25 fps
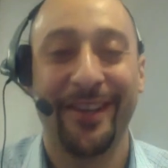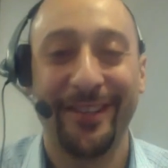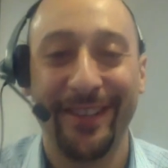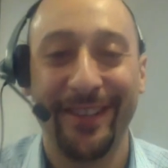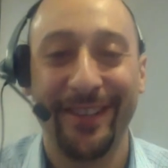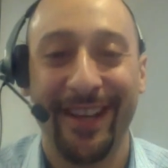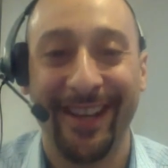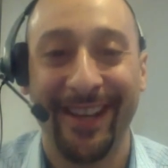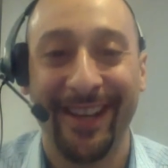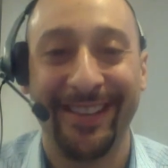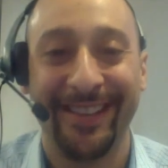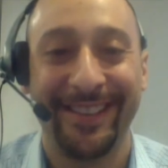
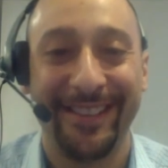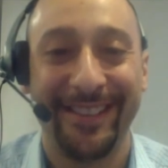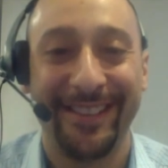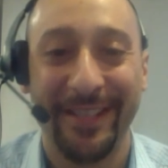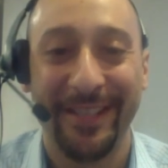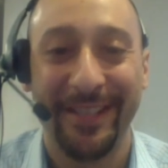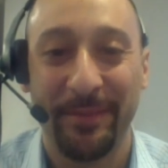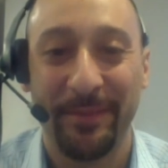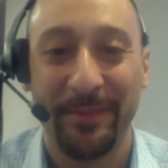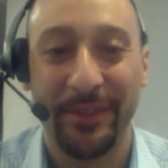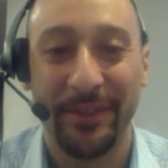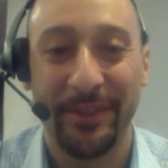and
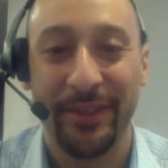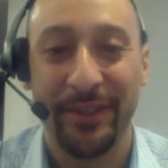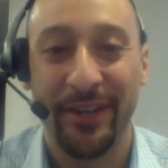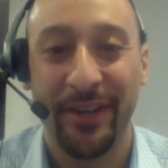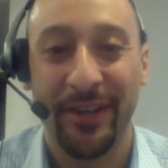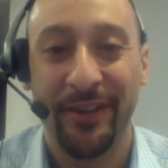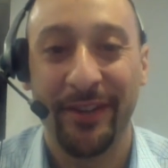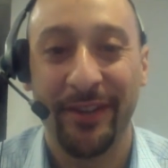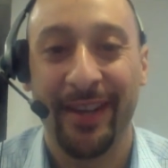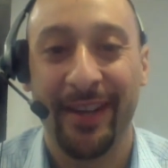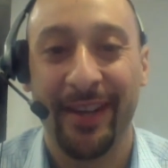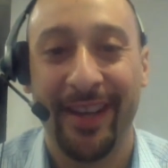Denise
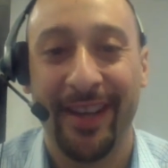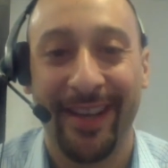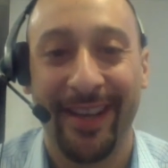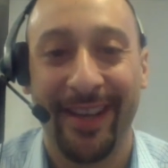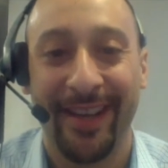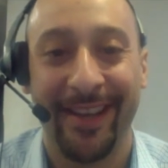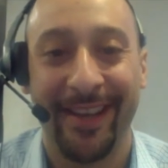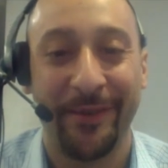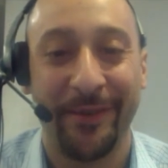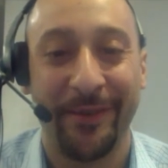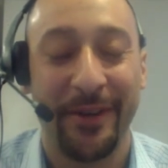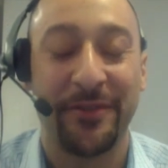Butchko,
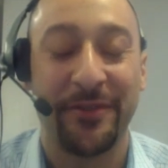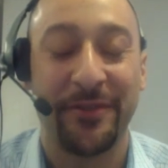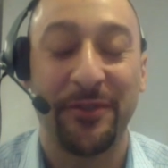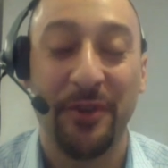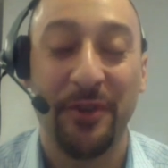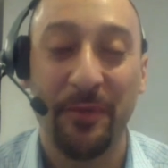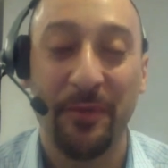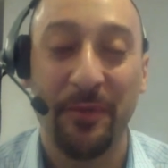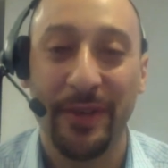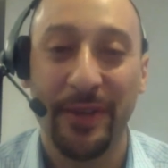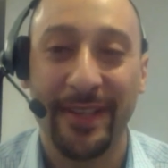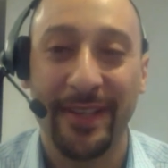and we're
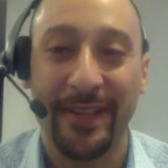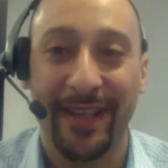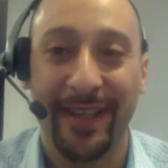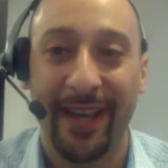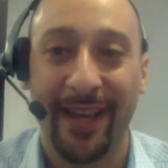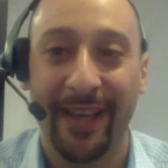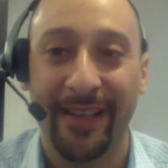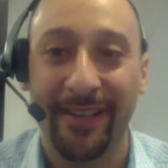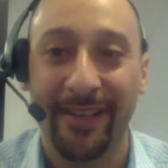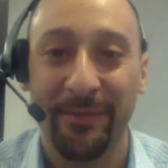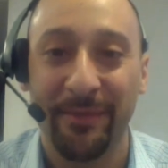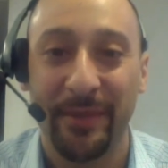super
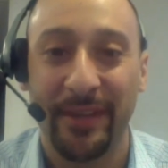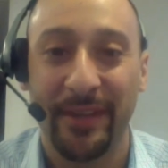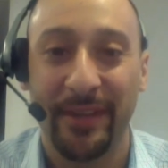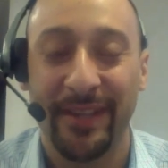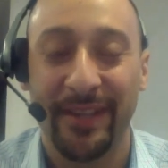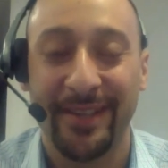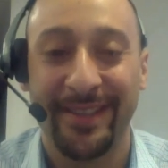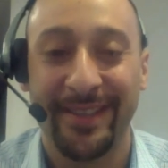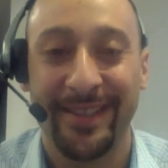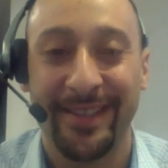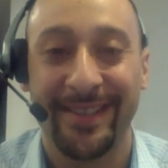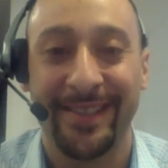excited
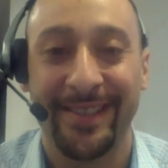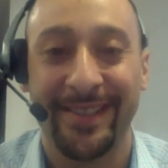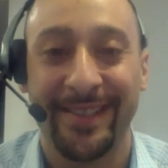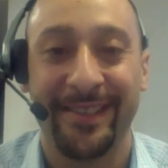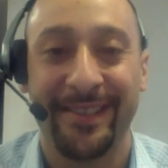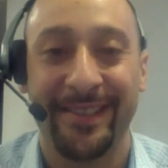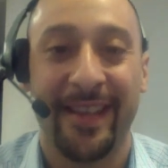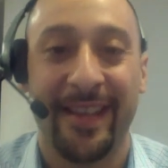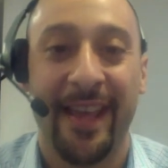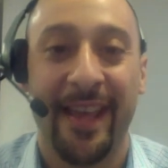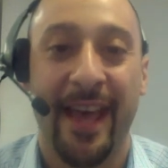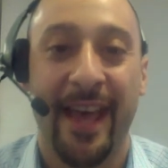because this
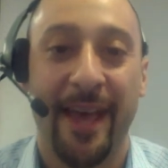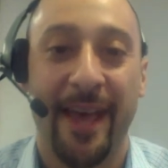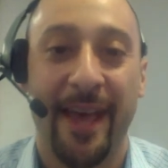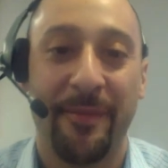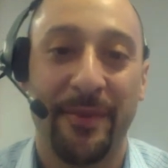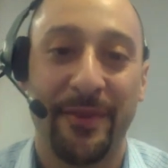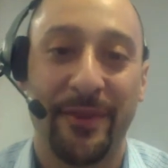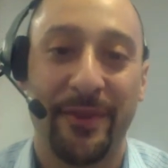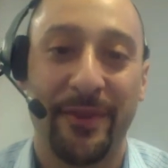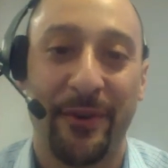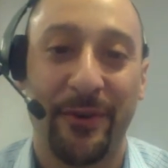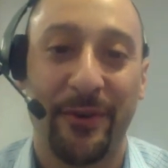is
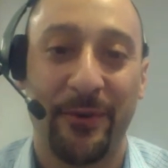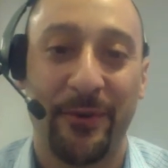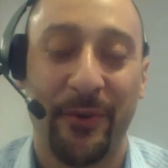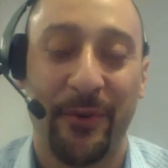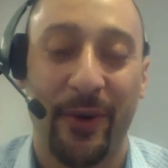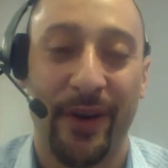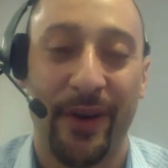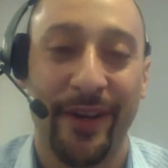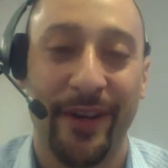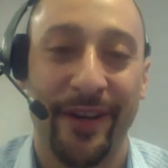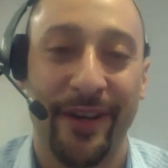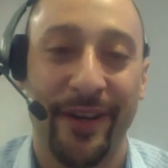episode
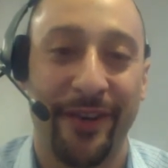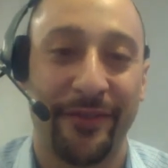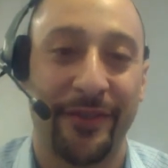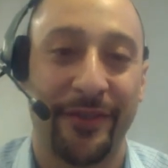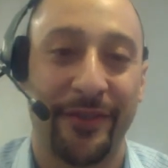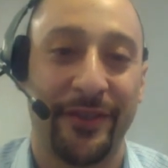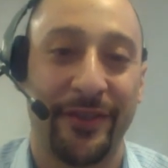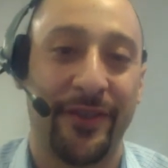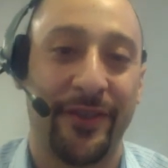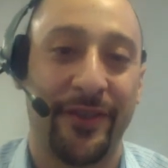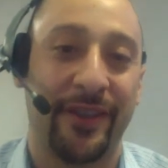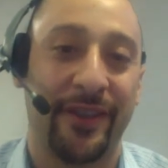one of
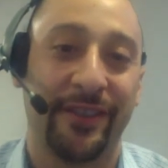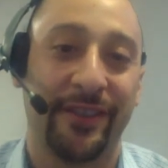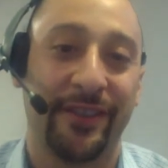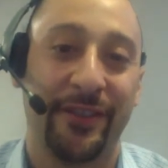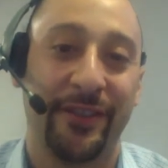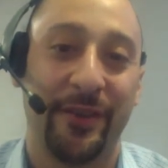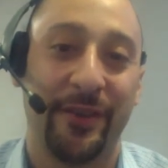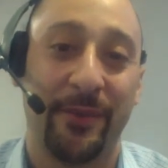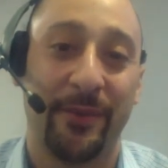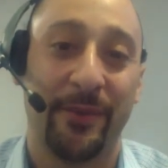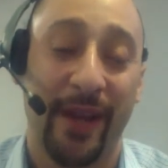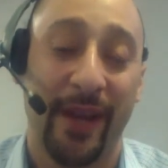Constructing
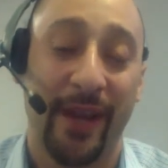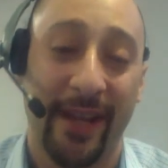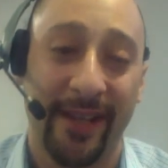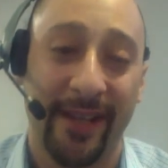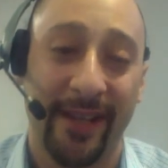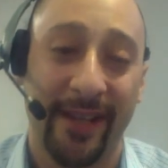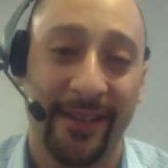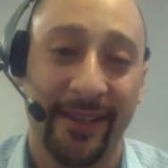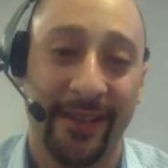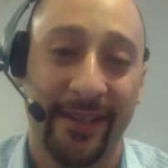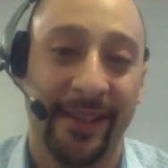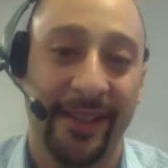Your
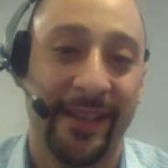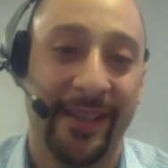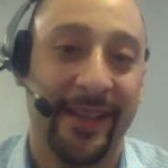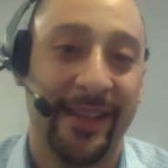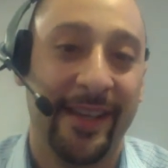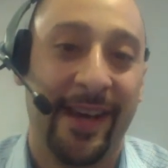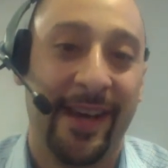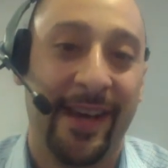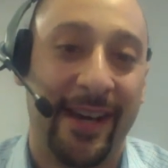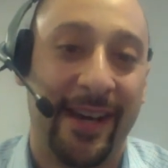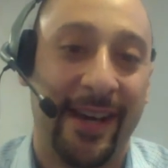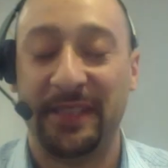Brand.
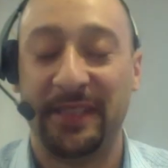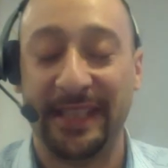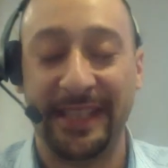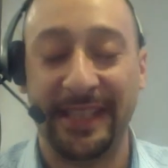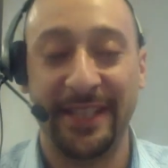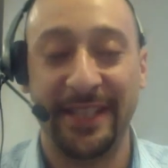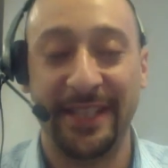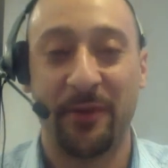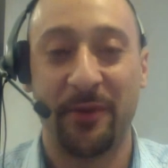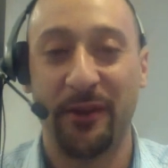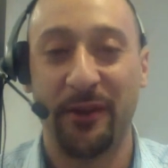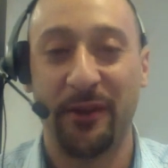
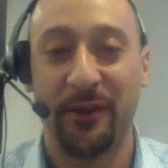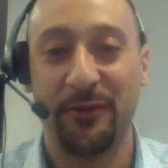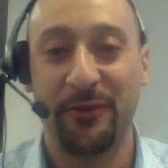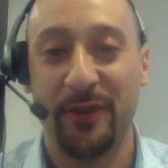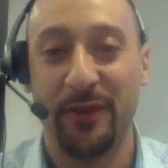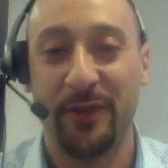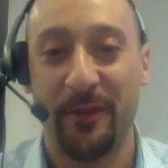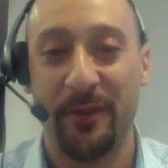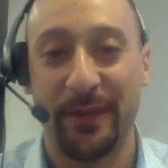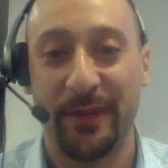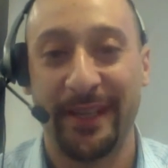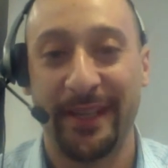Denise, why don't you
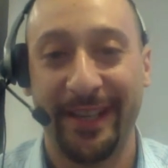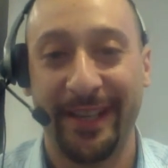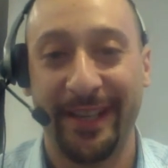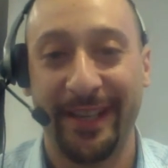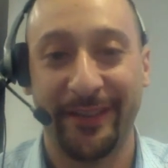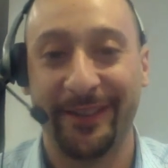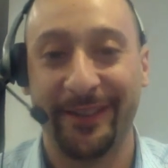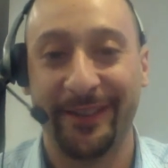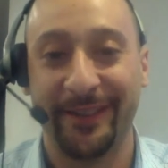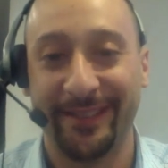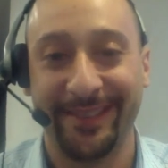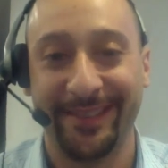jump in here
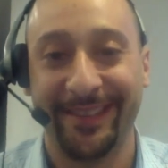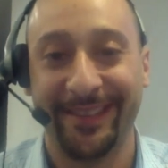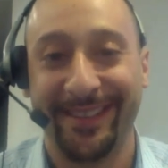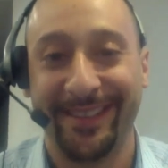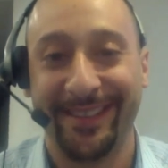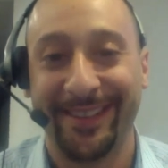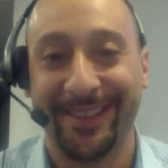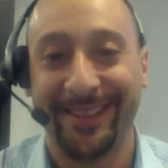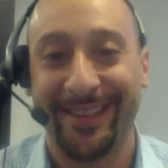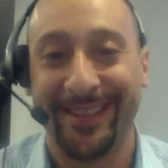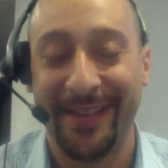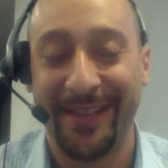and
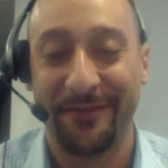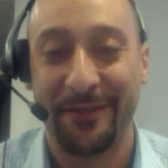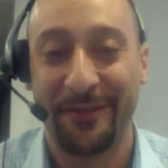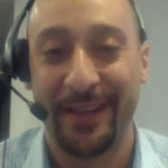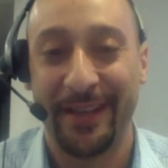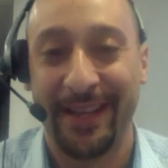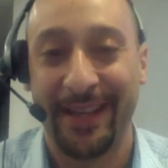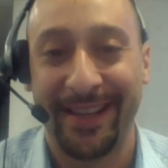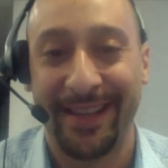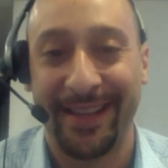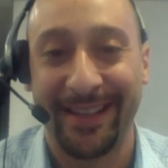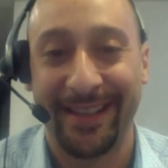
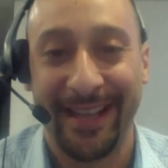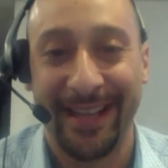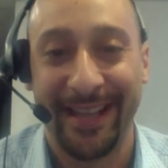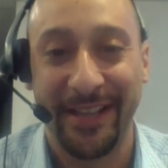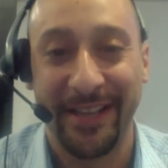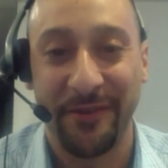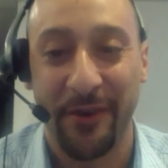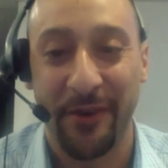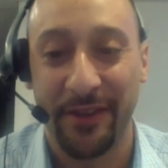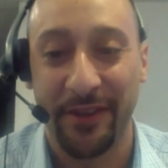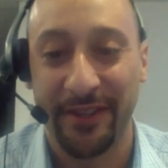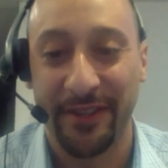get
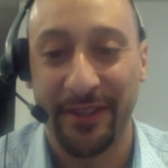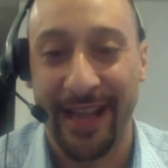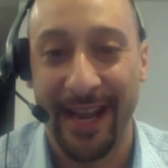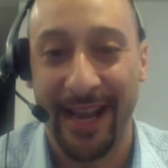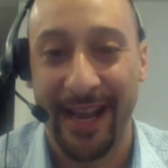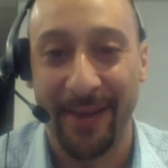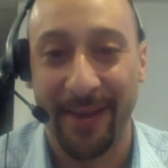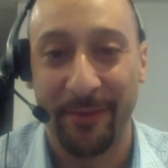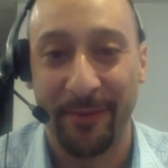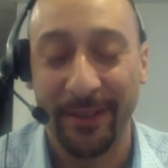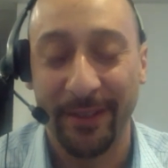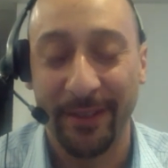you on the
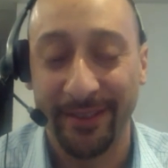camera?